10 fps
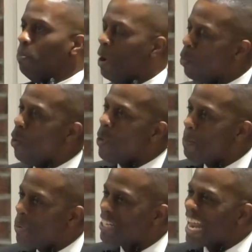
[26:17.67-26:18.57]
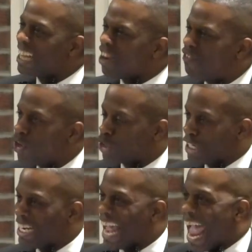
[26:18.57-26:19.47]
but will we put that
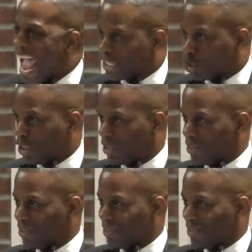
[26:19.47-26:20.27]
diversity to action?